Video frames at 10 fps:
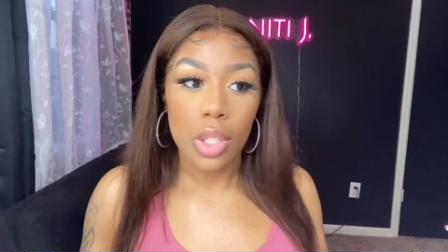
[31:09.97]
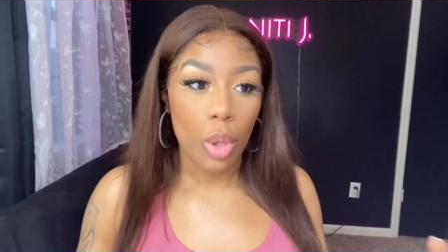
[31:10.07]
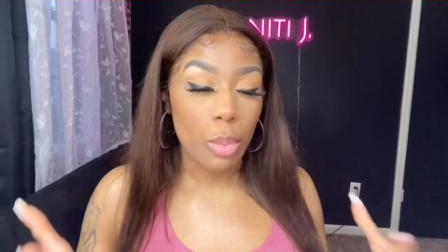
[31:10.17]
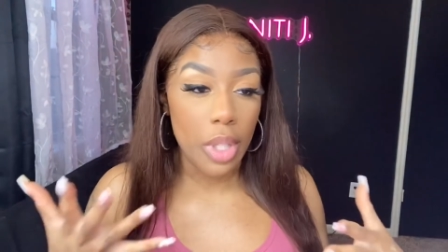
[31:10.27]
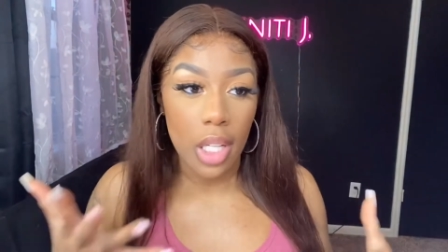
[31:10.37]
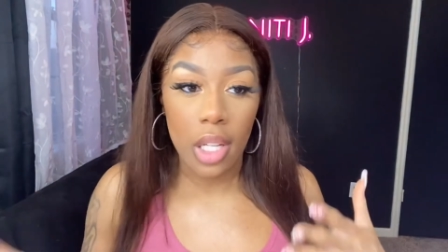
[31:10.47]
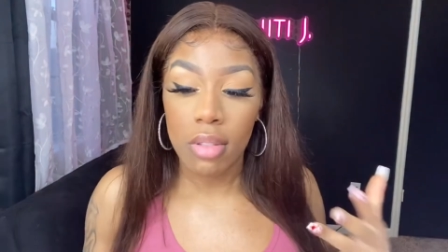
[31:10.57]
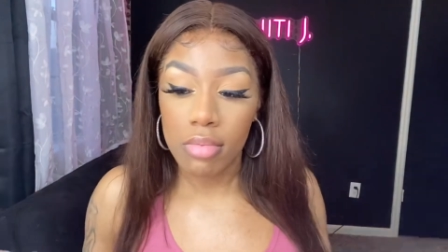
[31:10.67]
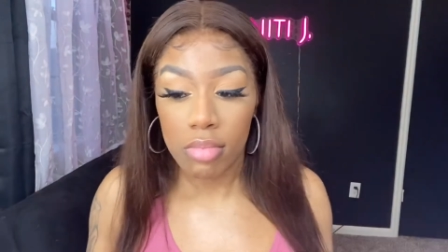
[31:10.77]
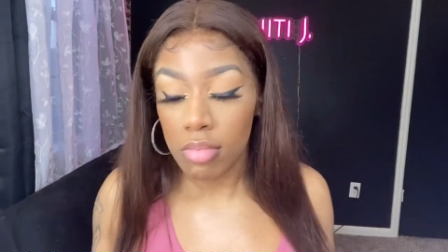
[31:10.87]
don't be
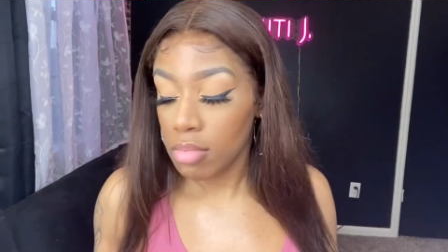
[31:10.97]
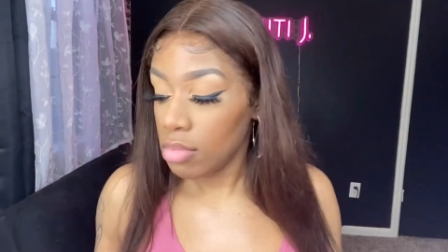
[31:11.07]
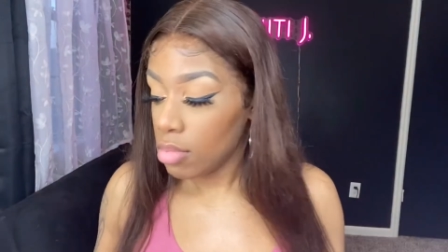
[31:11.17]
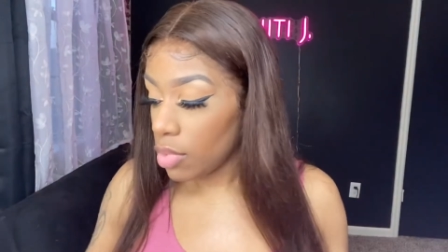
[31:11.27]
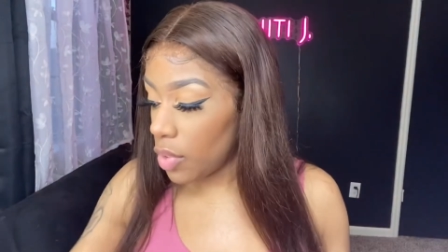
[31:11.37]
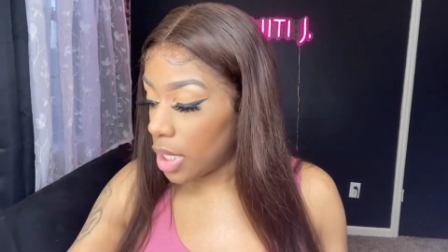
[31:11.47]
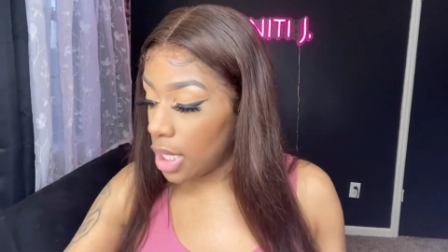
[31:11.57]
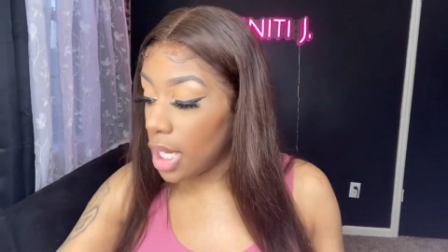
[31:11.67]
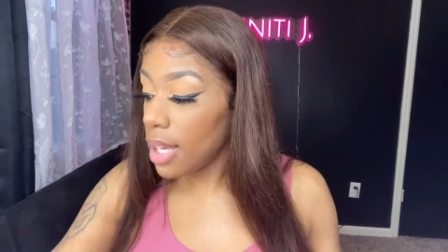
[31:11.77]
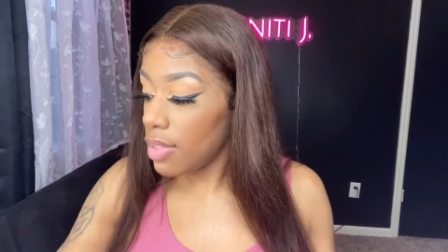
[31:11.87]
really
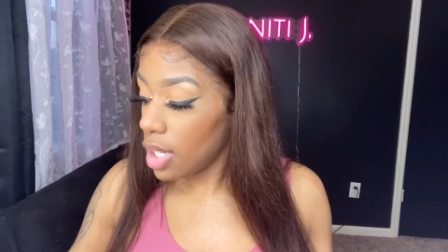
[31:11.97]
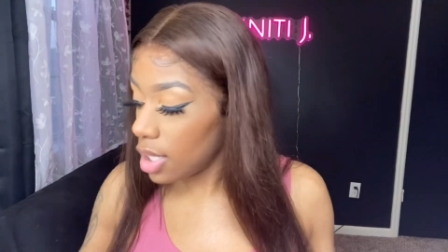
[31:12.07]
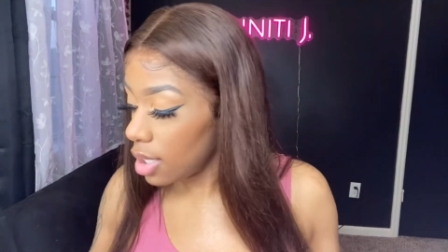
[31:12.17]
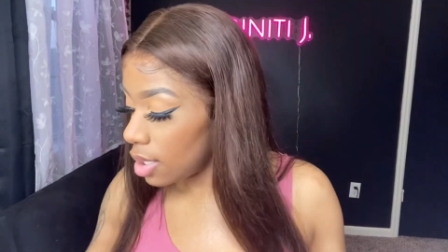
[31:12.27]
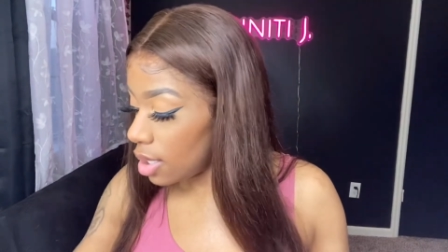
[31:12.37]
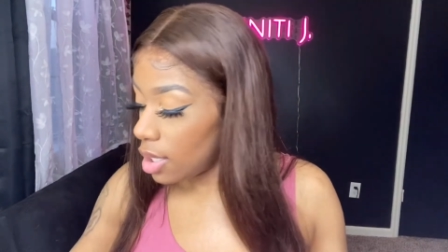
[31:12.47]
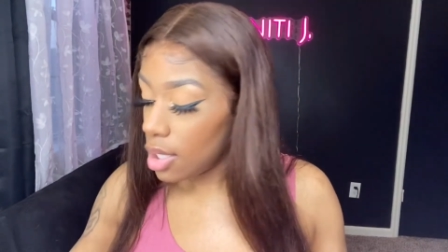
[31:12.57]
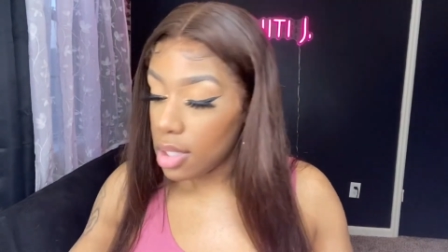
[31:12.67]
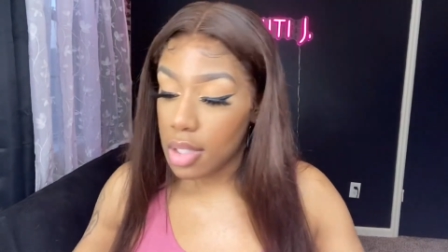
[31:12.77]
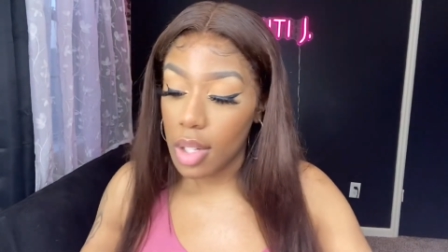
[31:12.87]
given,
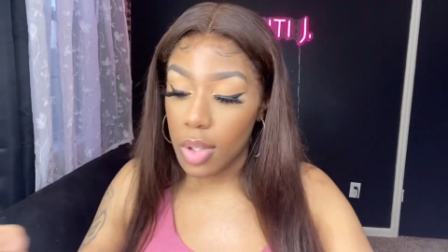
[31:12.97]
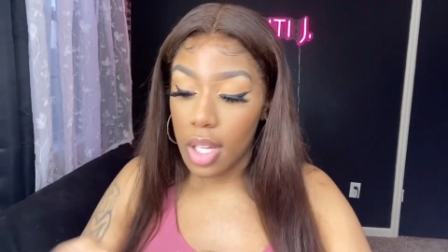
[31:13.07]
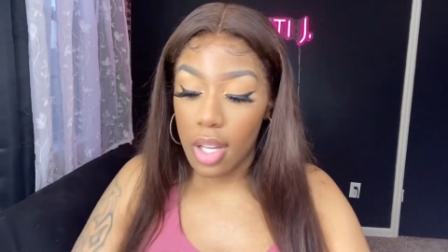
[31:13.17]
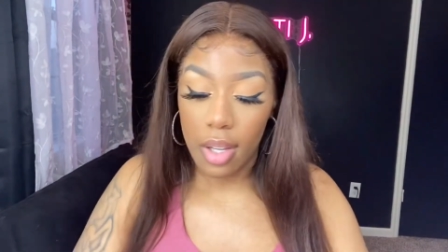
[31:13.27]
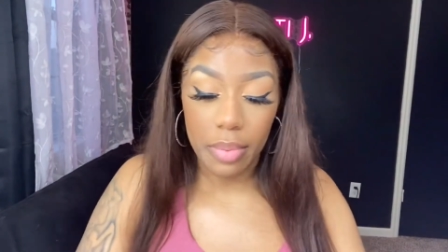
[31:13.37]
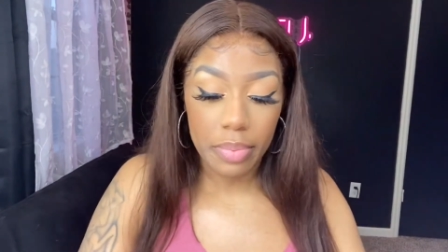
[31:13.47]
so yeah.